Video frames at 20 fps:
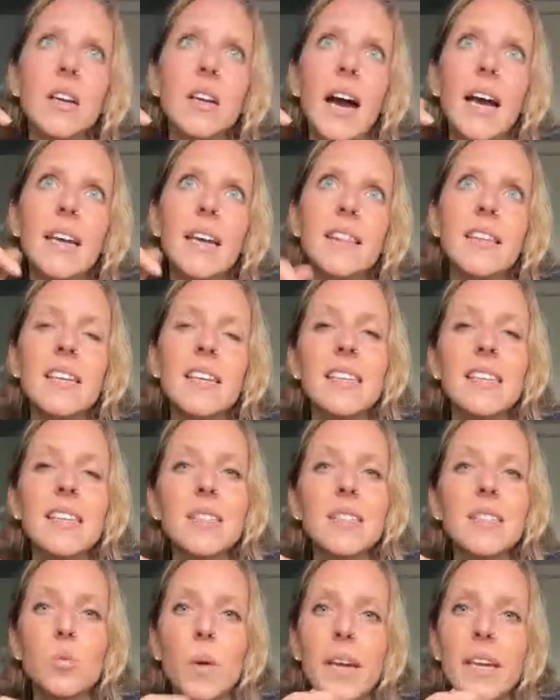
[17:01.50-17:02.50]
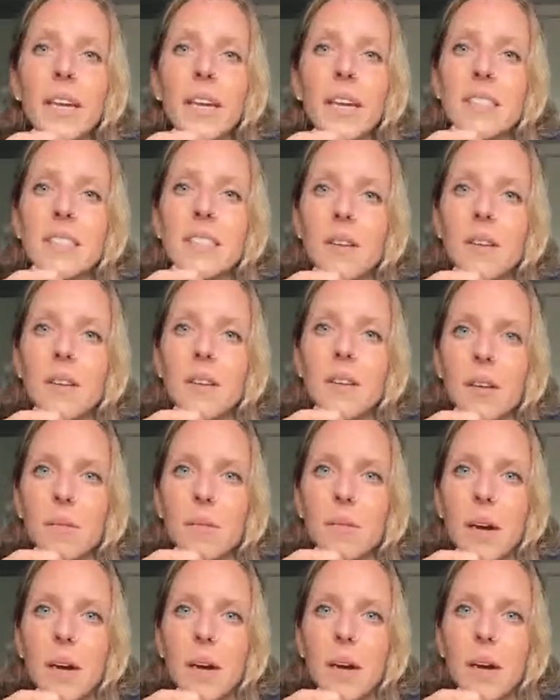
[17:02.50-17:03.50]
I think it's a waste of
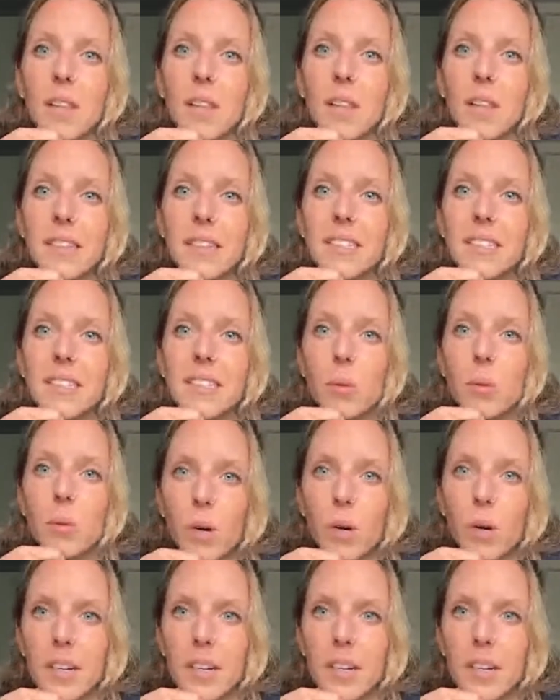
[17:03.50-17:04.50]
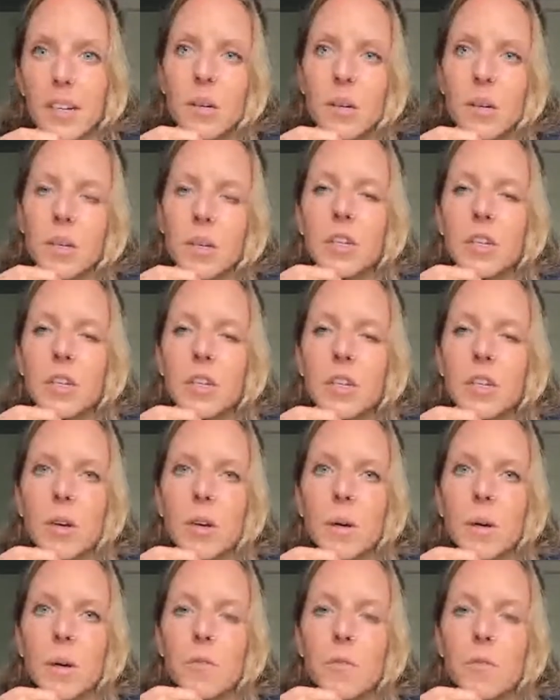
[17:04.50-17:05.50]
a flex port when you can
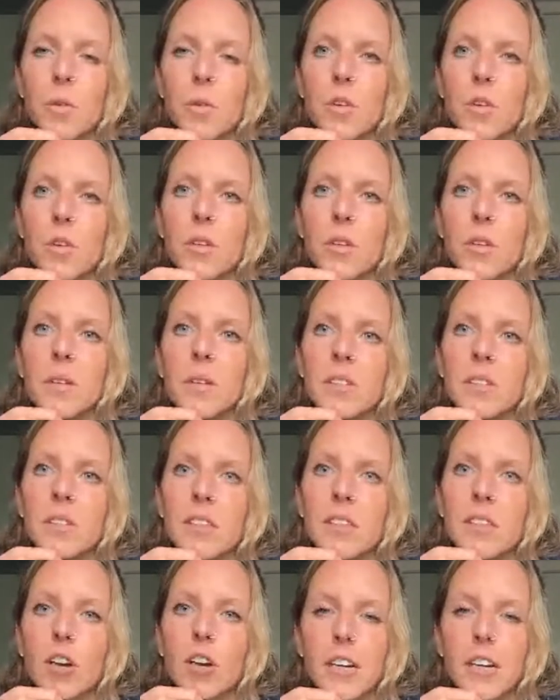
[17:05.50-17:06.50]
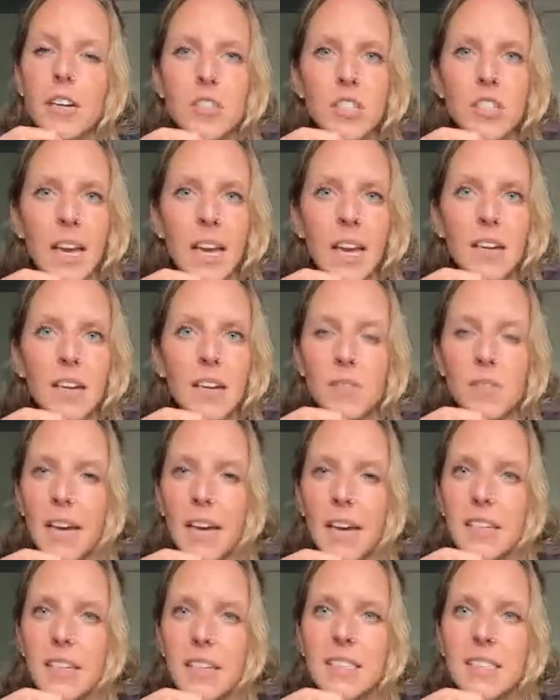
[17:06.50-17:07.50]
grow a full large head of
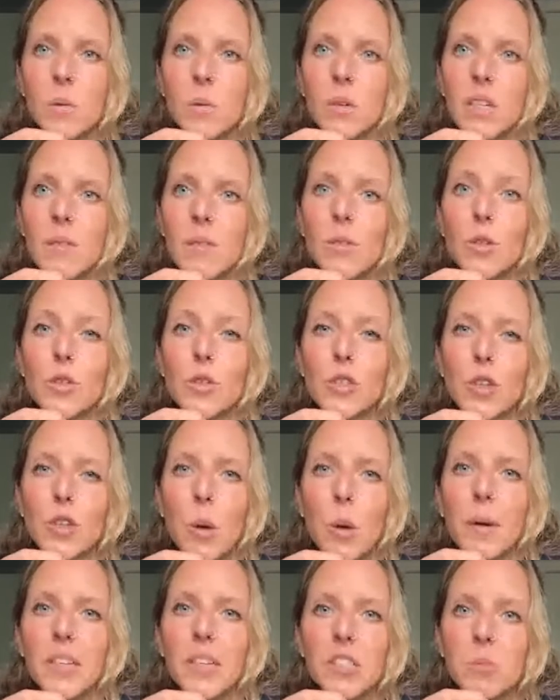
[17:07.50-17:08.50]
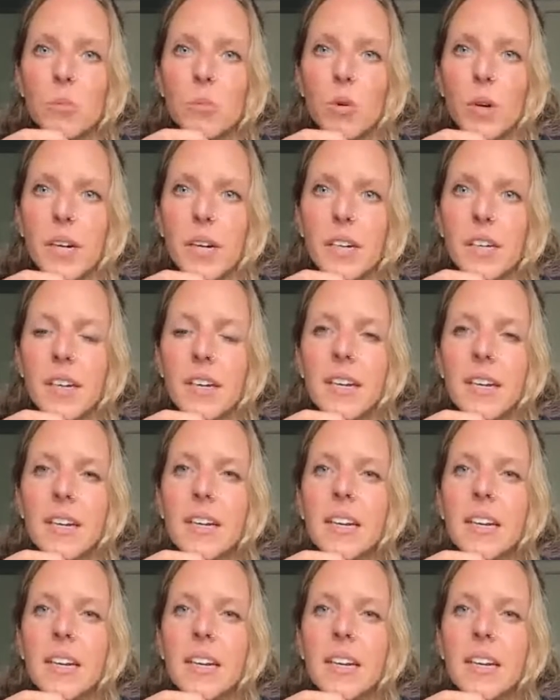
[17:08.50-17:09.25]
lettuce that will give you so much more.